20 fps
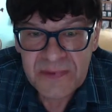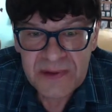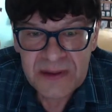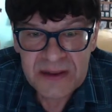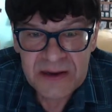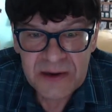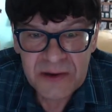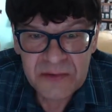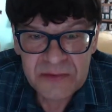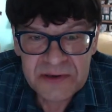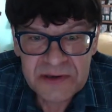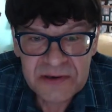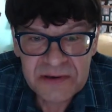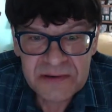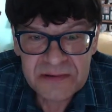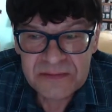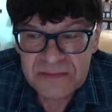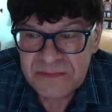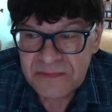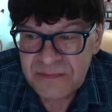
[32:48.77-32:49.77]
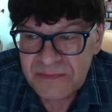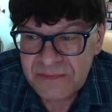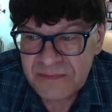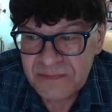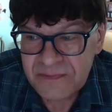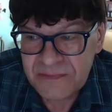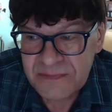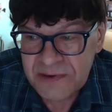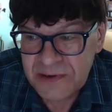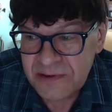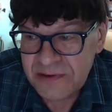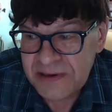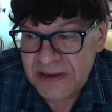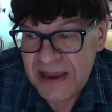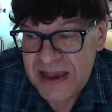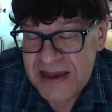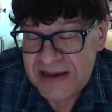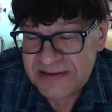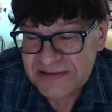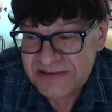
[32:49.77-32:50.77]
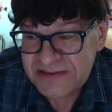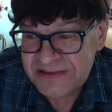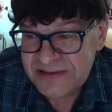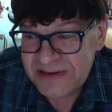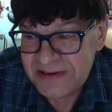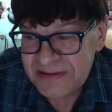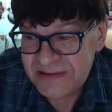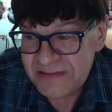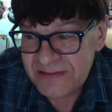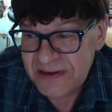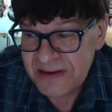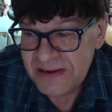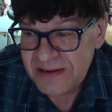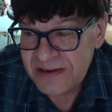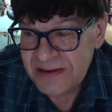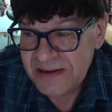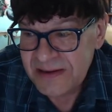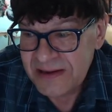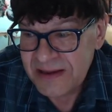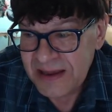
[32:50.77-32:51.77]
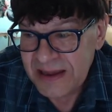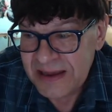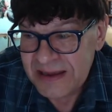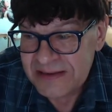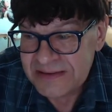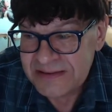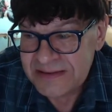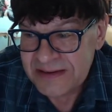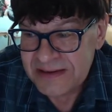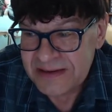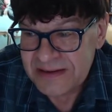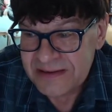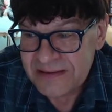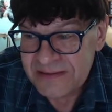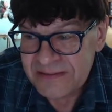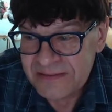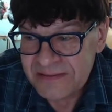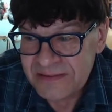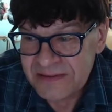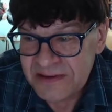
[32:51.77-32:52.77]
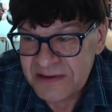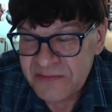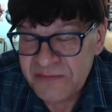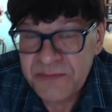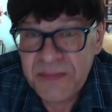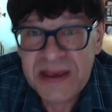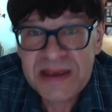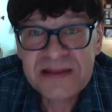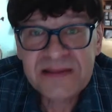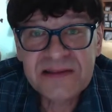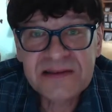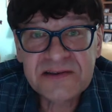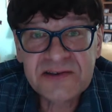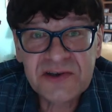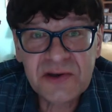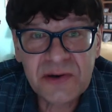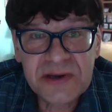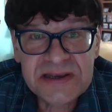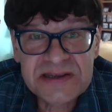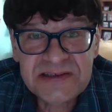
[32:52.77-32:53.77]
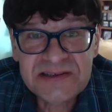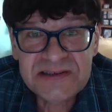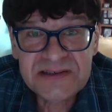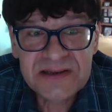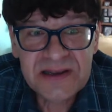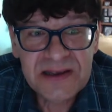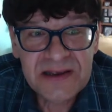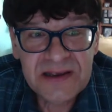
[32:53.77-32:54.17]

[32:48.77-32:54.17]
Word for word: You know, you're you're a guest, and and uh, you've made the choice,